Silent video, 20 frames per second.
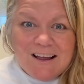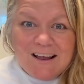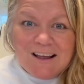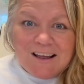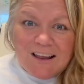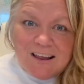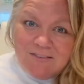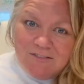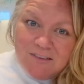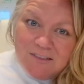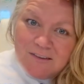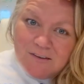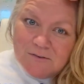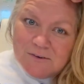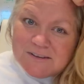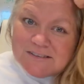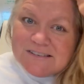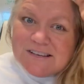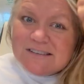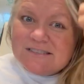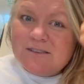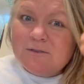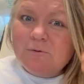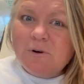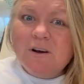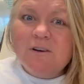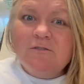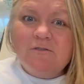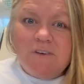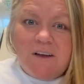Even though it says the
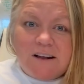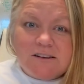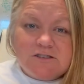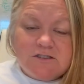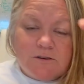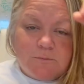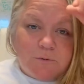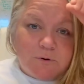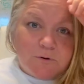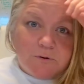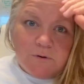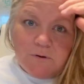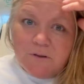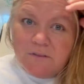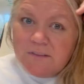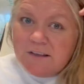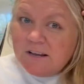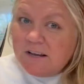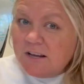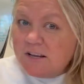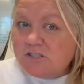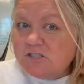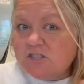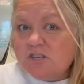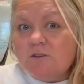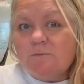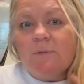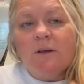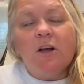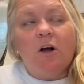word vegetable, that it
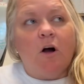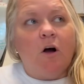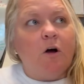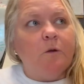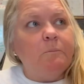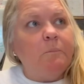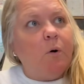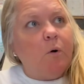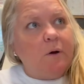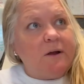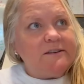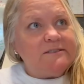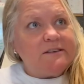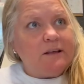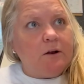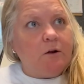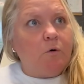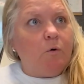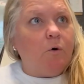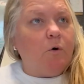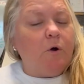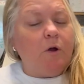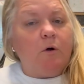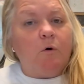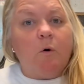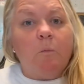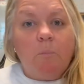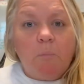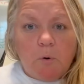should be called poison oil.